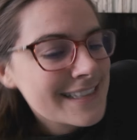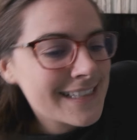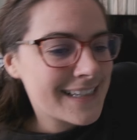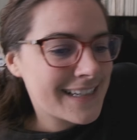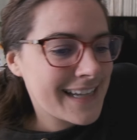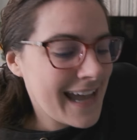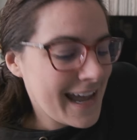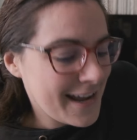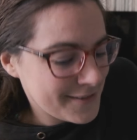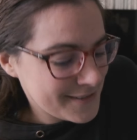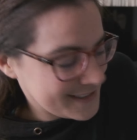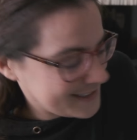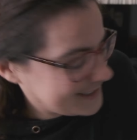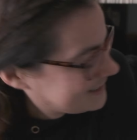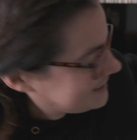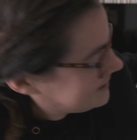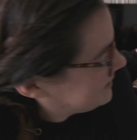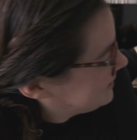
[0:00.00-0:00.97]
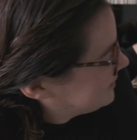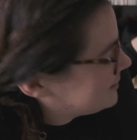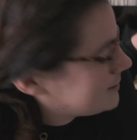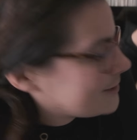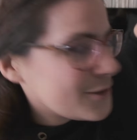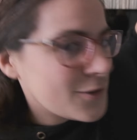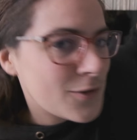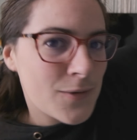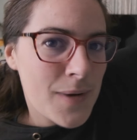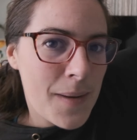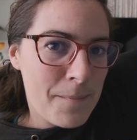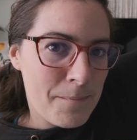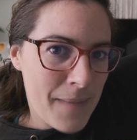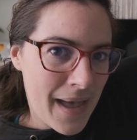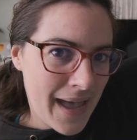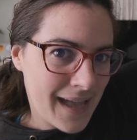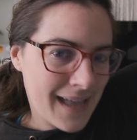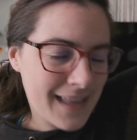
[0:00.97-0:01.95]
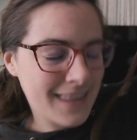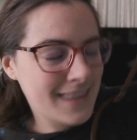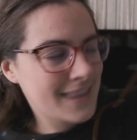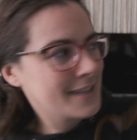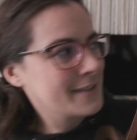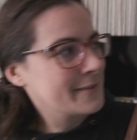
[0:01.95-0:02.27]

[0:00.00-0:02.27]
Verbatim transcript: the accountants to do math.